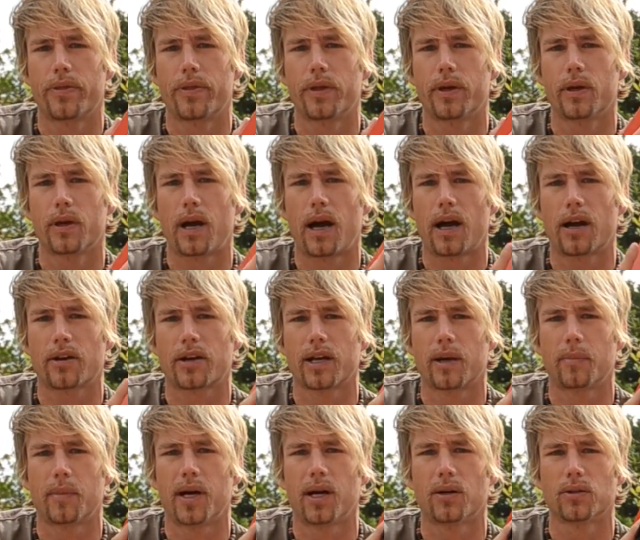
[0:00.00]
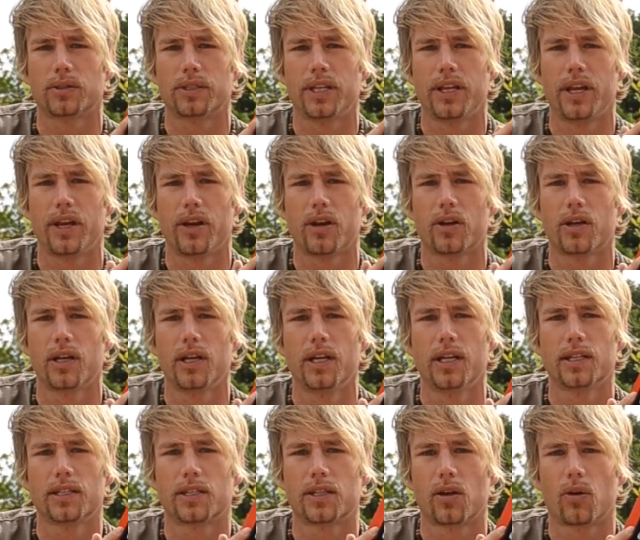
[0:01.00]
the Arca mount here,
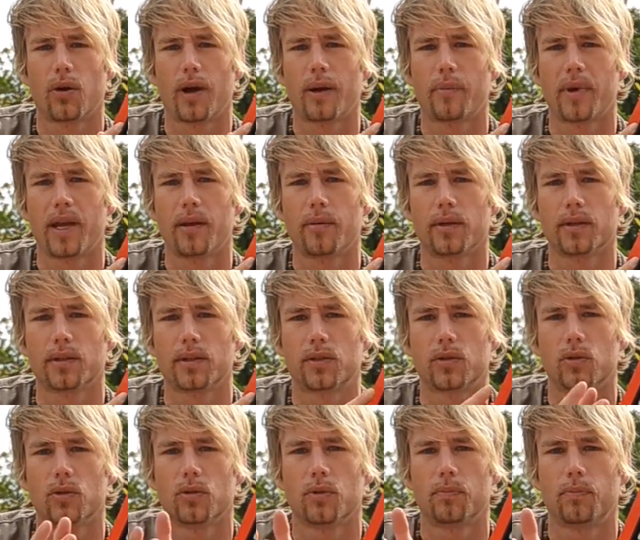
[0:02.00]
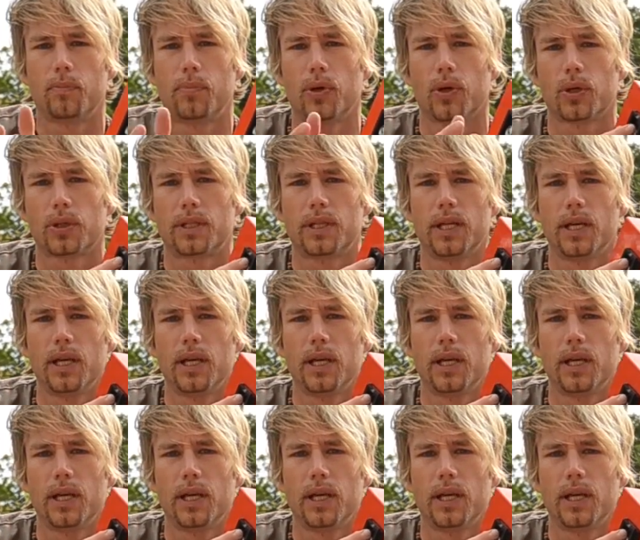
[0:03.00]
so I'm able to put